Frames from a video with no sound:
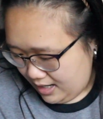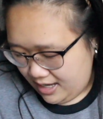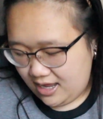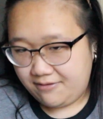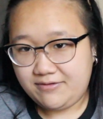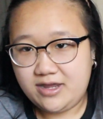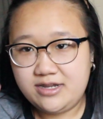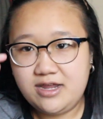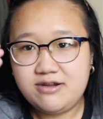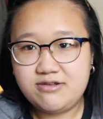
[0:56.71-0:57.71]
I have
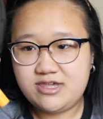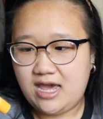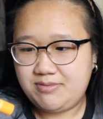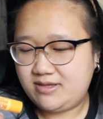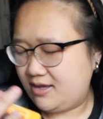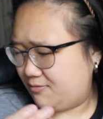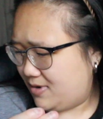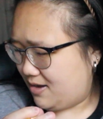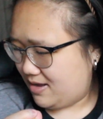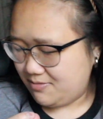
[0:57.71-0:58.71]
another chapstick.
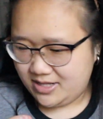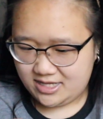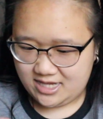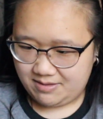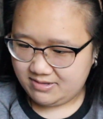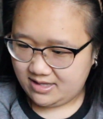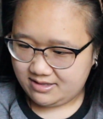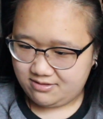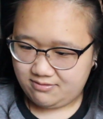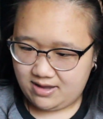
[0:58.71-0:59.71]
Wow, how many
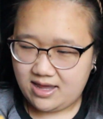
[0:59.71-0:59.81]
chapsticks do I